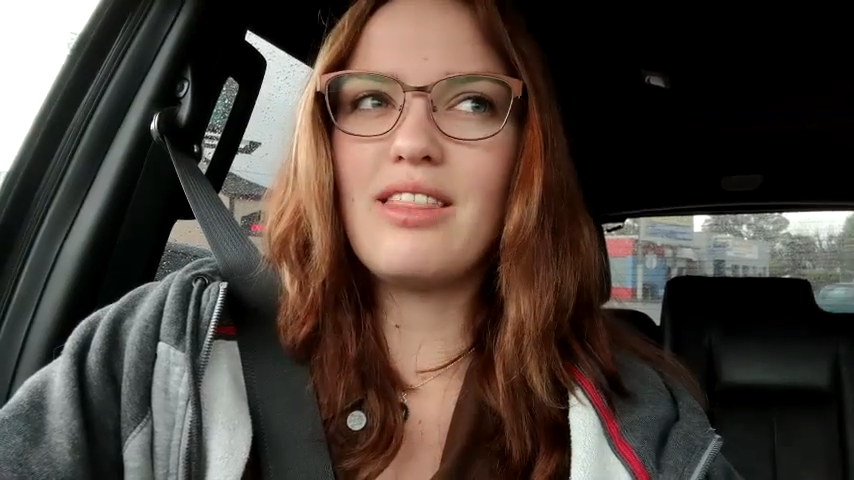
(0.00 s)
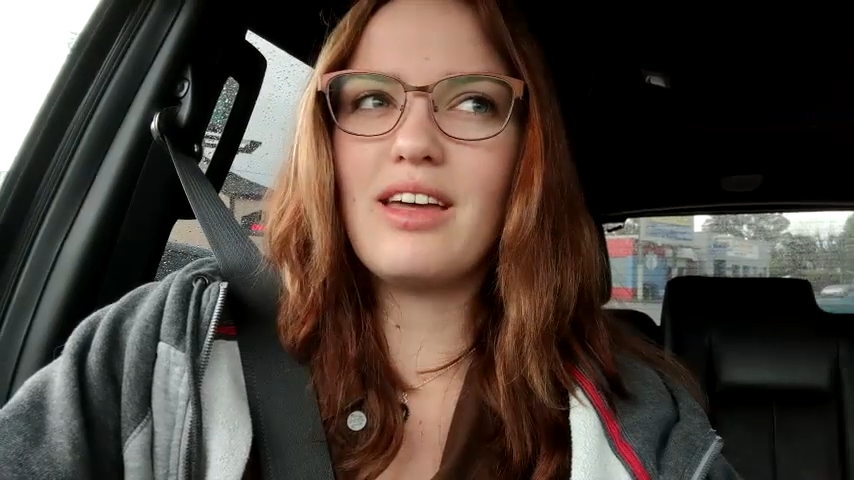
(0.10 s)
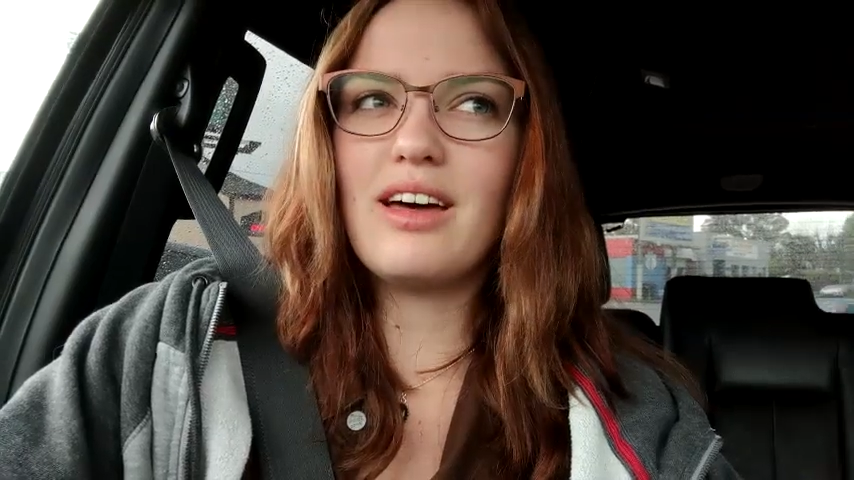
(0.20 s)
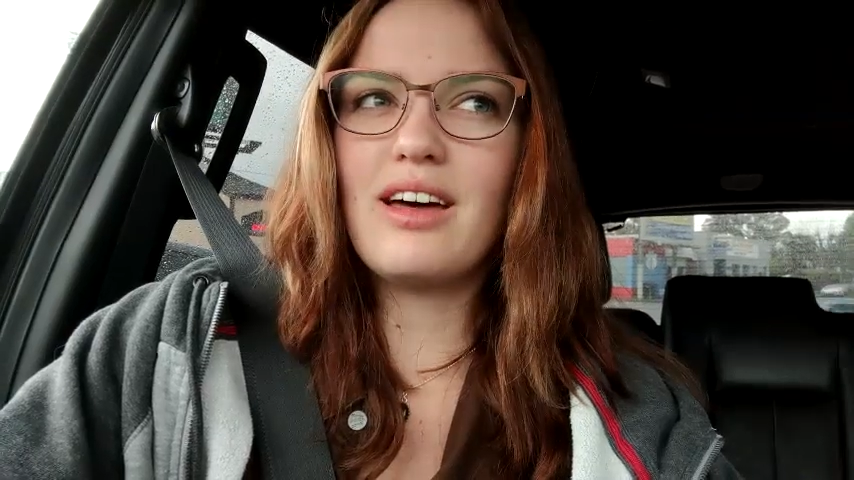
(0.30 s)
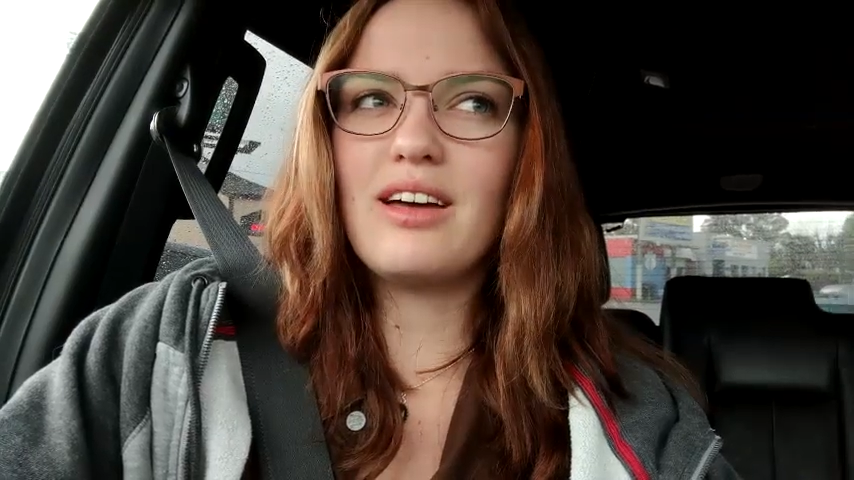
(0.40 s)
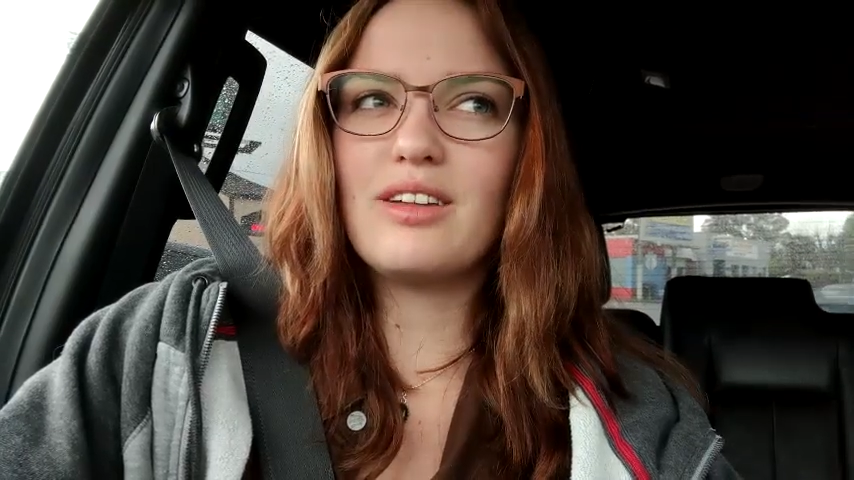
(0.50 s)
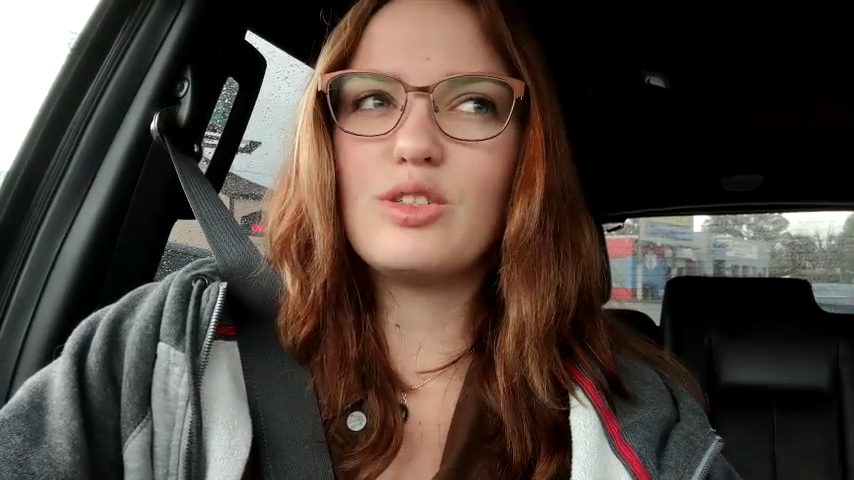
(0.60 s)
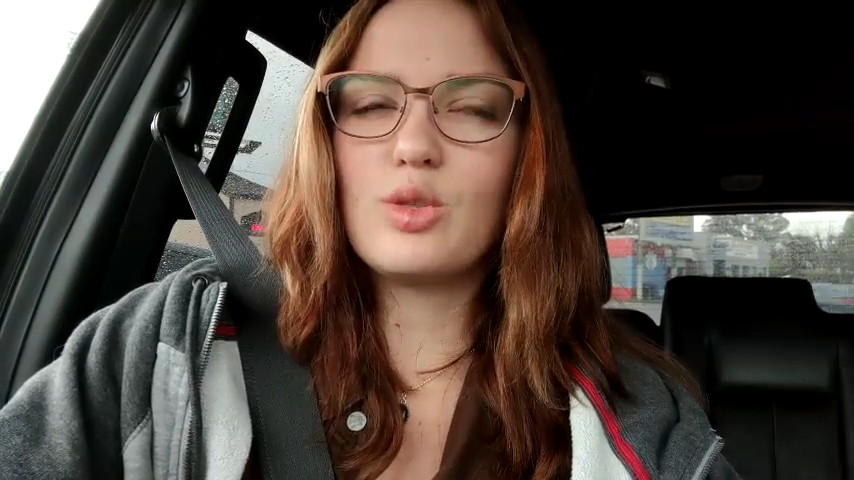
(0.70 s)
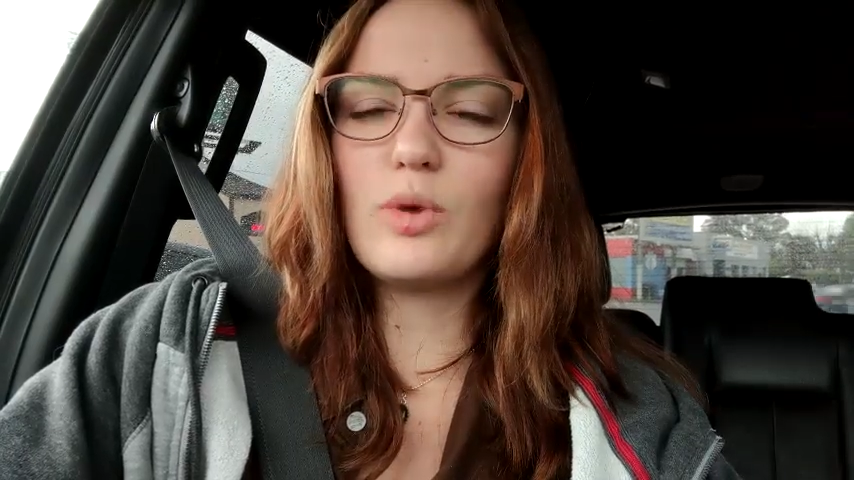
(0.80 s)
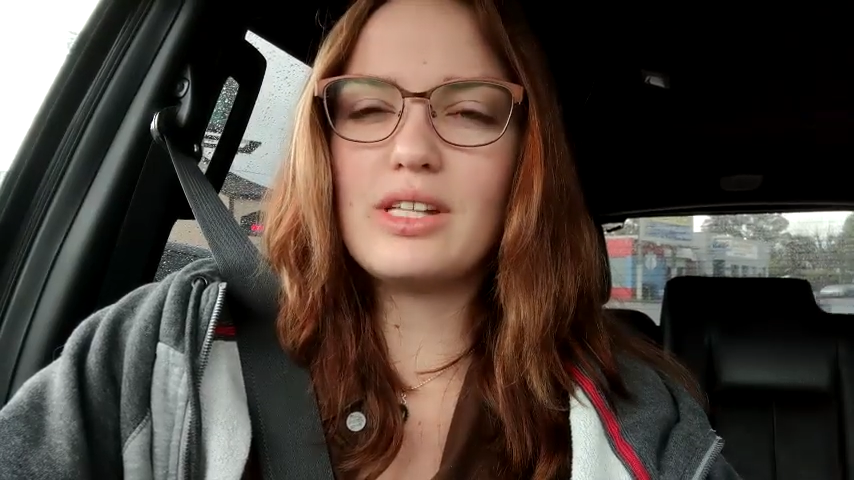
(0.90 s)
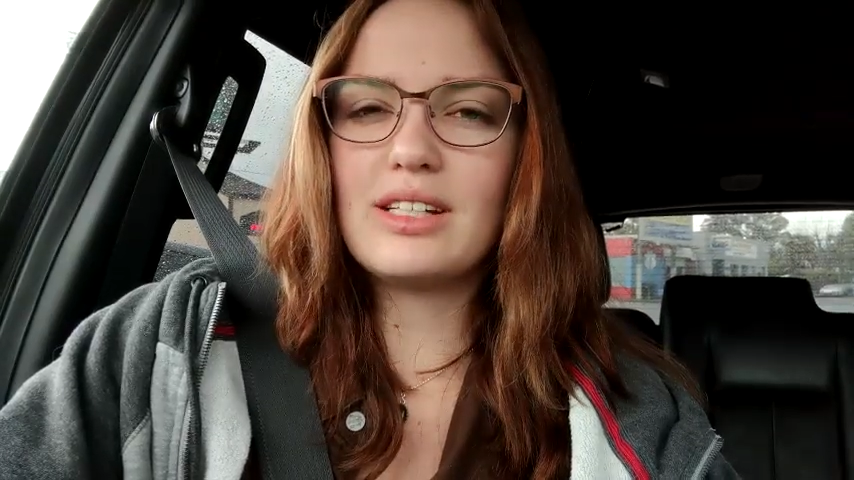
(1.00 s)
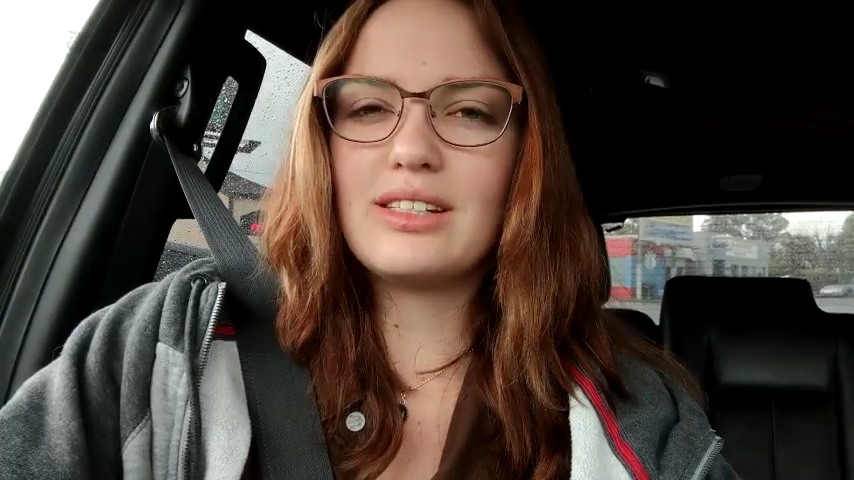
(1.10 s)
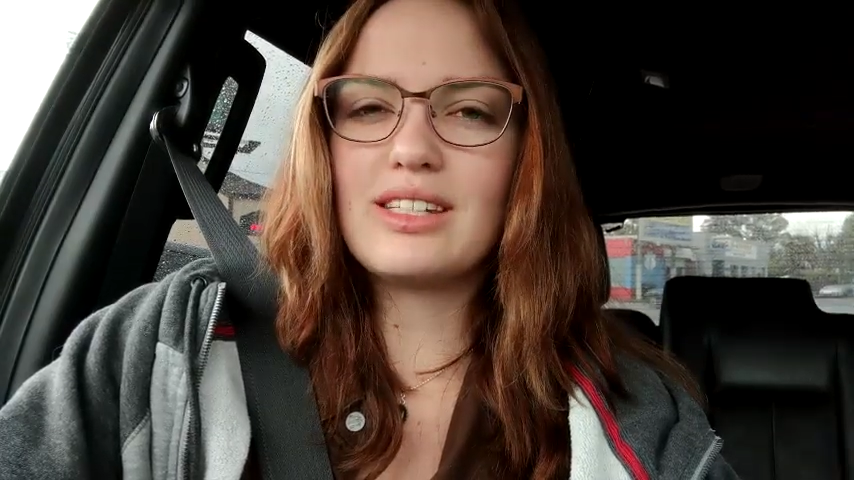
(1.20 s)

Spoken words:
the squeezing